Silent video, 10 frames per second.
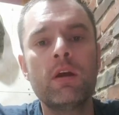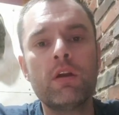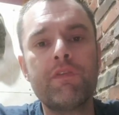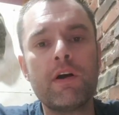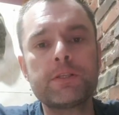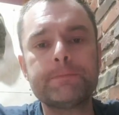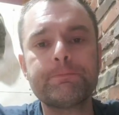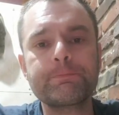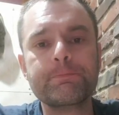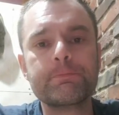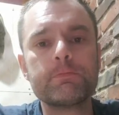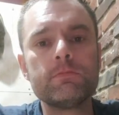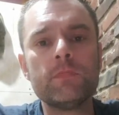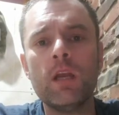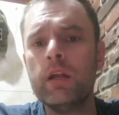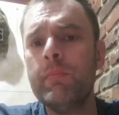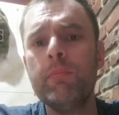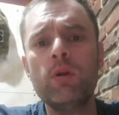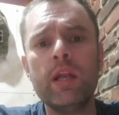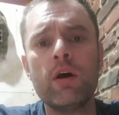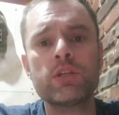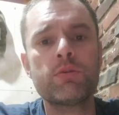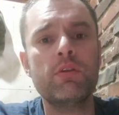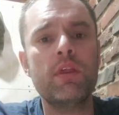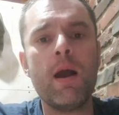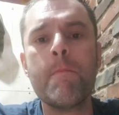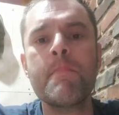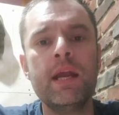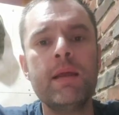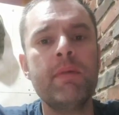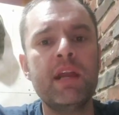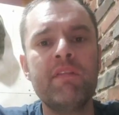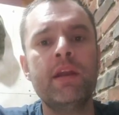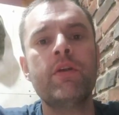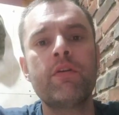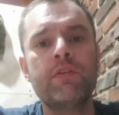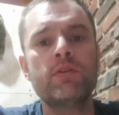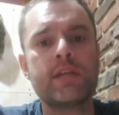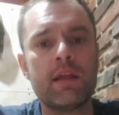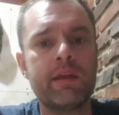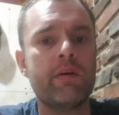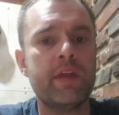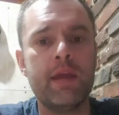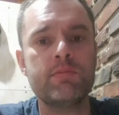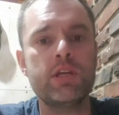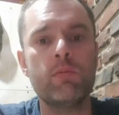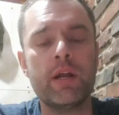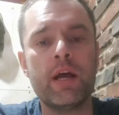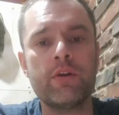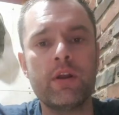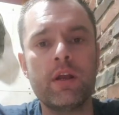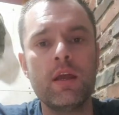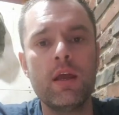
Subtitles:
Look, folks, I'm going to be brutally honest with you. There are many reviews out there on the Mg100.